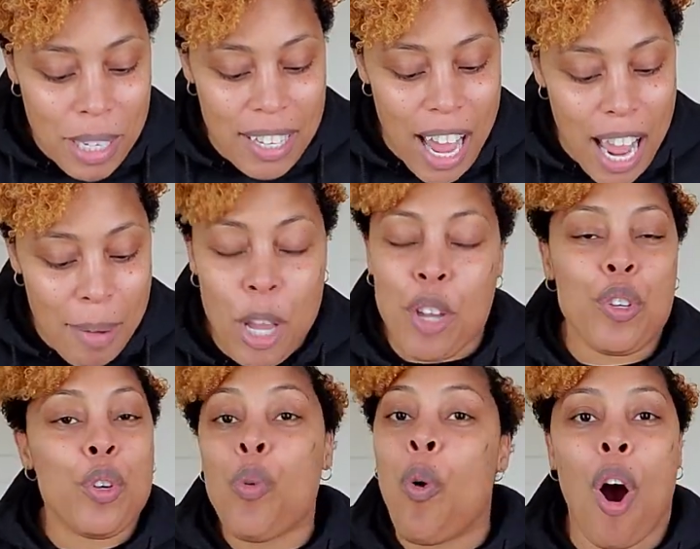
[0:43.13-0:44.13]
to time,
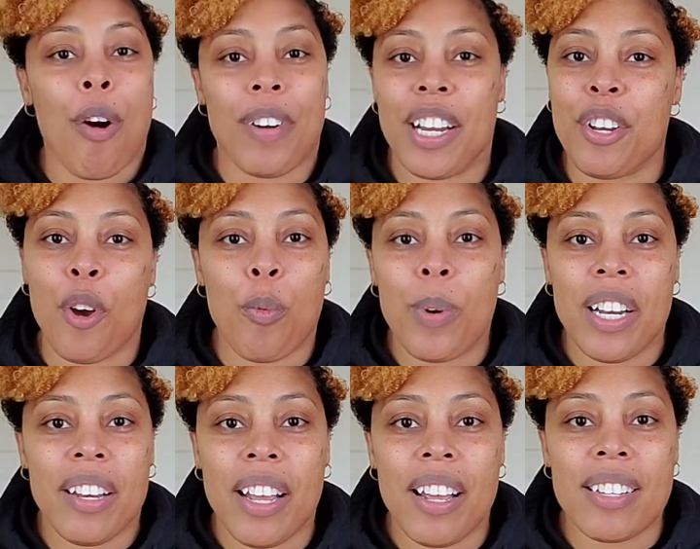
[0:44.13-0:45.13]
you already know what
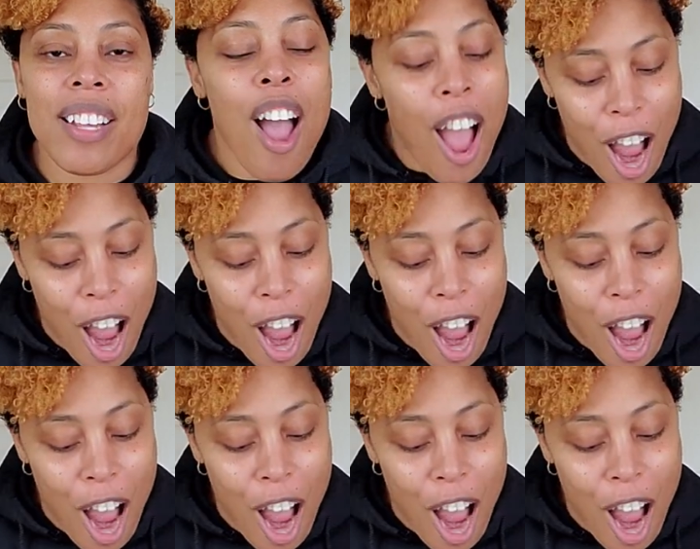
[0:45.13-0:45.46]
it is.